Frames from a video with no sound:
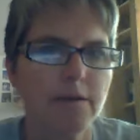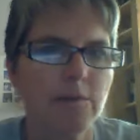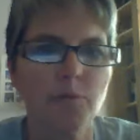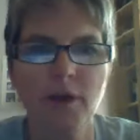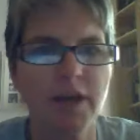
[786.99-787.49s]

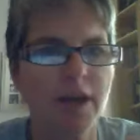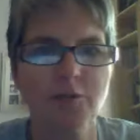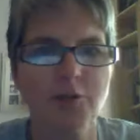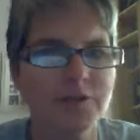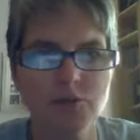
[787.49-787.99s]

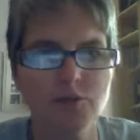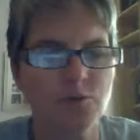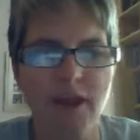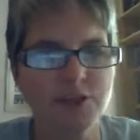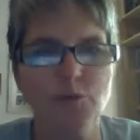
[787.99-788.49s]
whatever it's
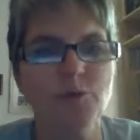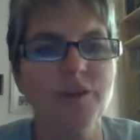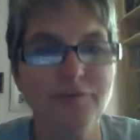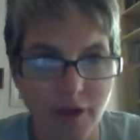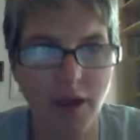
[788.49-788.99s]
trying to
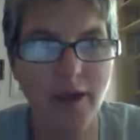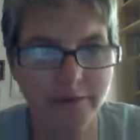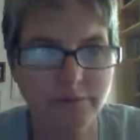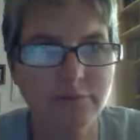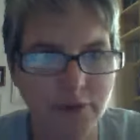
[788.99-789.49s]

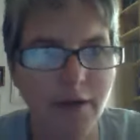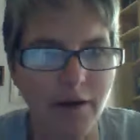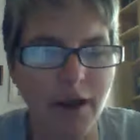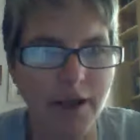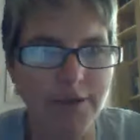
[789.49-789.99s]
refine. All
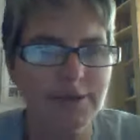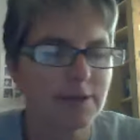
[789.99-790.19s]
right.